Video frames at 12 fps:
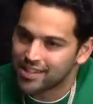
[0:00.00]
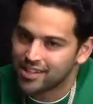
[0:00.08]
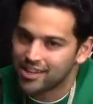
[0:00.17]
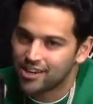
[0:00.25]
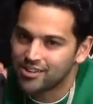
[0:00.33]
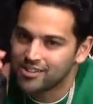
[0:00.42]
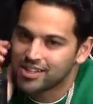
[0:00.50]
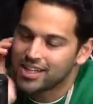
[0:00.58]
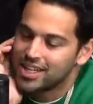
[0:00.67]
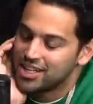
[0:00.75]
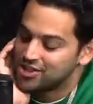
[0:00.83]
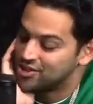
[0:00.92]
you know
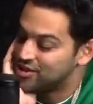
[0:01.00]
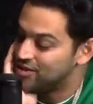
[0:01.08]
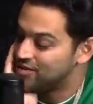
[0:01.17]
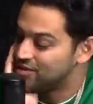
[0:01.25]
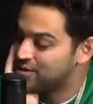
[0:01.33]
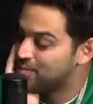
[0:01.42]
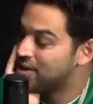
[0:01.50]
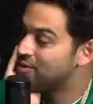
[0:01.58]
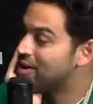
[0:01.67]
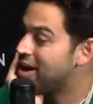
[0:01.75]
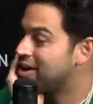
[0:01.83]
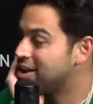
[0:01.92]
so to be
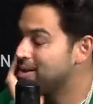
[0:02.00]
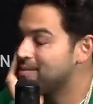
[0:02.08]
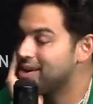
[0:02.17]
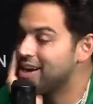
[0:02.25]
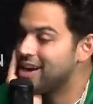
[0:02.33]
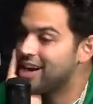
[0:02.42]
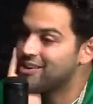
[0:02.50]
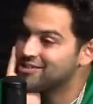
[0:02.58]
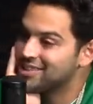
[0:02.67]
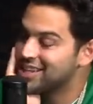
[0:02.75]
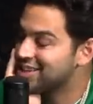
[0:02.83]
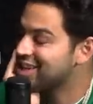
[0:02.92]
around him I was
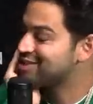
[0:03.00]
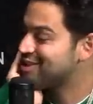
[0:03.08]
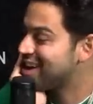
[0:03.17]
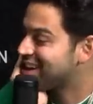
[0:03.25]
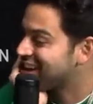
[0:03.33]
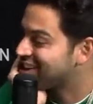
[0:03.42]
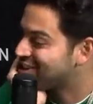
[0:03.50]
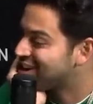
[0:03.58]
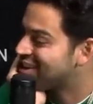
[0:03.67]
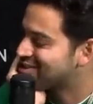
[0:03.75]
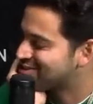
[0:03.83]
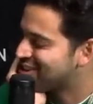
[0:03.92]
that's why I got to know
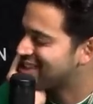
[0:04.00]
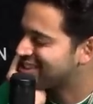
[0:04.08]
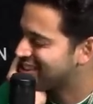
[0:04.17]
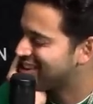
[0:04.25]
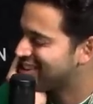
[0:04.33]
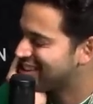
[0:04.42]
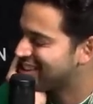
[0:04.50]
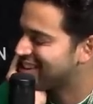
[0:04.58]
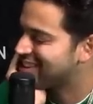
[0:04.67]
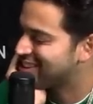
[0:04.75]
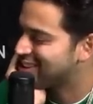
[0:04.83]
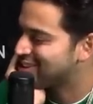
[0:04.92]
I was watching that right there
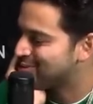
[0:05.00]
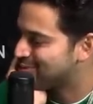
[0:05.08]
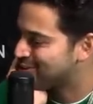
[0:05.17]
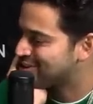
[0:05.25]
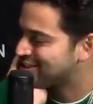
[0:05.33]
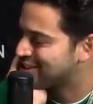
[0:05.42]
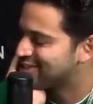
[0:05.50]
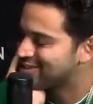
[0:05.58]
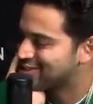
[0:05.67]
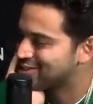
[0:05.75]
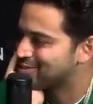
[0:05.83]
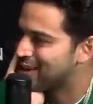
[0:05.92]
and on the first clip it
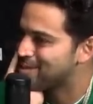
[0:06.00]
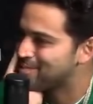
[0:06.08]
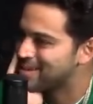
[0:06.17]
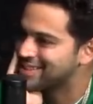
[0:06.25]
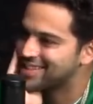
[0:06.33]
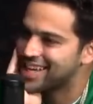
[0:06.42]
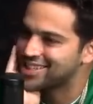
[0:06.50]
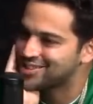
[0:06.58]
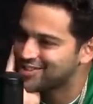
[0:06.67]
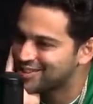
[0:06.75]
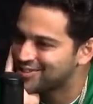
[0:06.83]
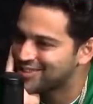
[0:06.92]
shows I missed that
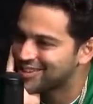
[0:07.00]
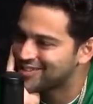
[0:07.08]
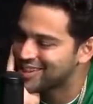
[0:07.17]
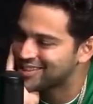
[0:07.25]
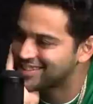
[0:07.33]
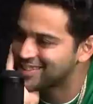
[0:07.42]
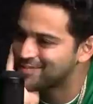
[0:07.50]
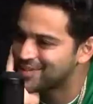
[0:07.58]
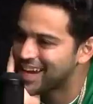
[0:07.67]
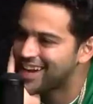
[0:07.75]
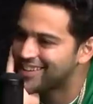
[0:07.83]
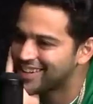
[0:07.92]
switch flip I slipped
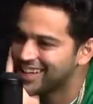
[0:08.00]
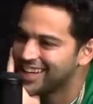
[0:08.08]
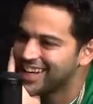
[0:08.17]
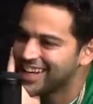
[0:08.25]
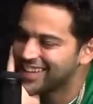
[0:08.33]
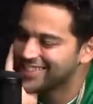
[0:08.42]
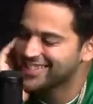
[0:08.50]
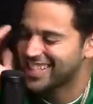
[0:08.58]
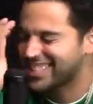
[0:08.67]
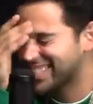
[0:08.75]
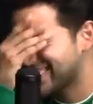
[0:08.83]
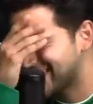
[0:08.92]
out and I was like
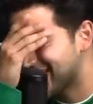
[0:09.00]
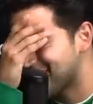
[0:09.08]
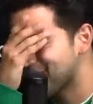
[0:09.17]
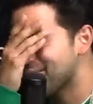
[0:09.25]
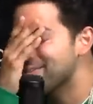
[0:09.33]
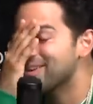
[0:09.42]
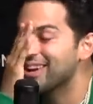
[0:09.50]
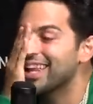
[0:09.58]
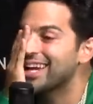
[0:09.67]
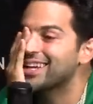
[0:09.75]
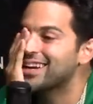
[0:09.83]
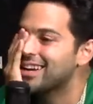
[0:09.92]
oh, I remember
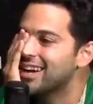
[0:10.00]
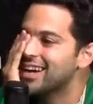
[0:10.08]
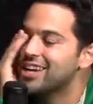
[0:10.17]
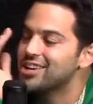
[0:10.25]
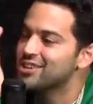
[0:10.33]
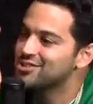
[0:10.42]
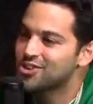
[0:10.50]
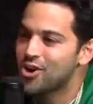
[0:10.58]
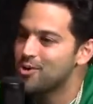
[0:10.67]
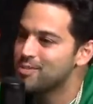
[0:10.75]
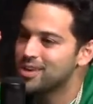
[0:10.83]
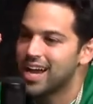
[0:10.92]
like
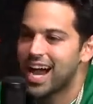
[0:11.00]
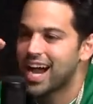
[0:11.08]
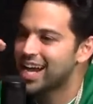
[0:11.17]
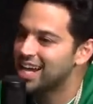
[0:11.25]
Kobe, I got